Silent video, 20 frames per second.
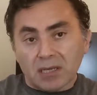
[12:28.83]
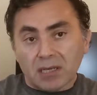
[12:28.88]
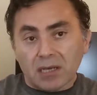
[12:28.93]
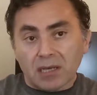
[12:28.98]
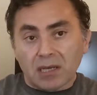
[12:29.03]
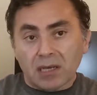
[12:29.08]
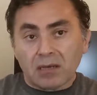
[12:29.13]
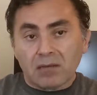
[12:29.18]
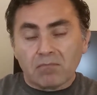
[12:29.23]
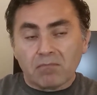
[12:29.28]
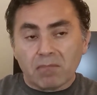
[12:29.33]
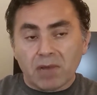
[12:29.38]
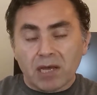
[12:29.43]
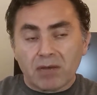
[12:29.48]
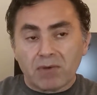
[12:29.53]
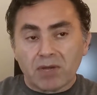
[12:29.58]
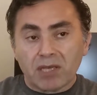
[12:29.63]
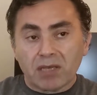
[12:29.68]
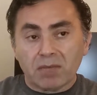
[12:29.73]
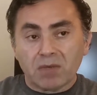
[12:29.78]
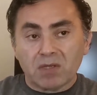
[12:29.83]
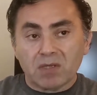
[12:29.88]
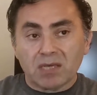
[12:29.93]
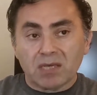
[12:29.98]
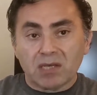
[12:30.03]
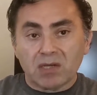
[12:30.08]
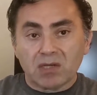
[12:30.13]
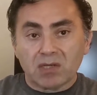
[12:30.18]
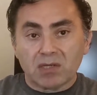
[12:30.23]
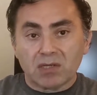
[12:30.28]
my
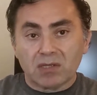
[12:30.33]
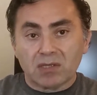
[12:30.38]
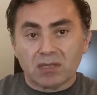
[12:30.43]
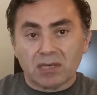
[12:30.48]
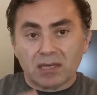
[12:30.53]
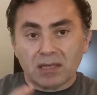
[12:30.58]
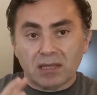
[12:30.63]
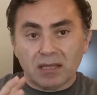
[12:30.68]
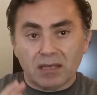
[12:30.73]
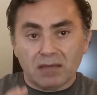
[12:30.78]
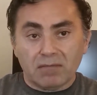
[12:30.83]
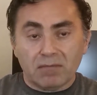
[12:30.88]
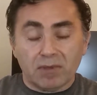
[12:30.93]
recommendation is that